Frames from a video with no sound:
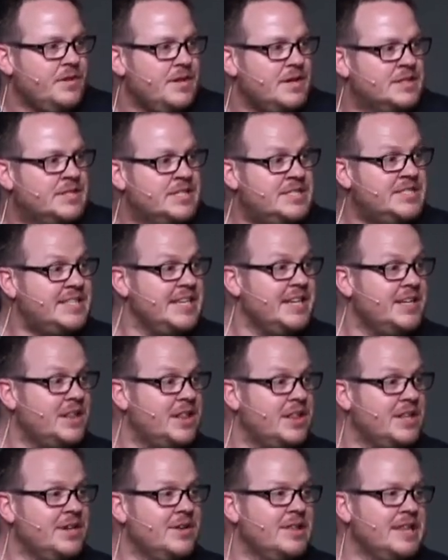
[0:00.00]
to see
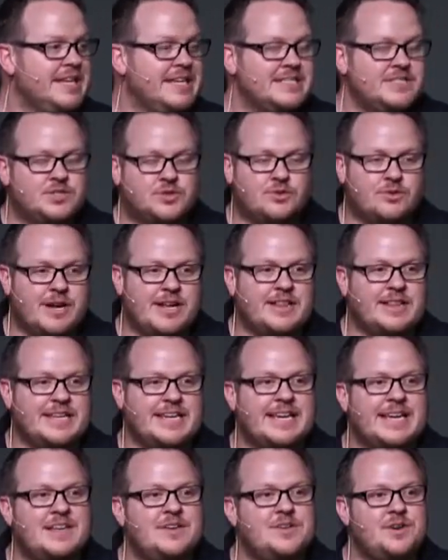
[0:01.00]
clearly is greatly
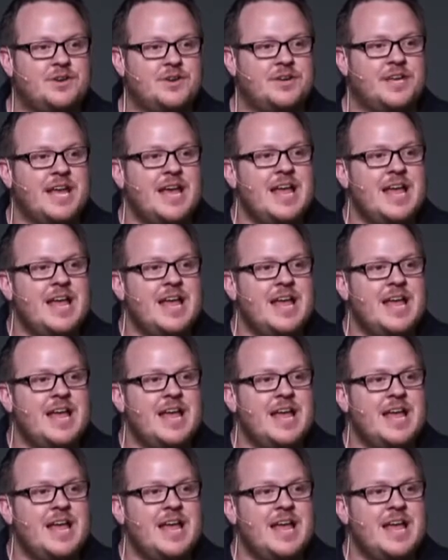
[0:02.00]
hindered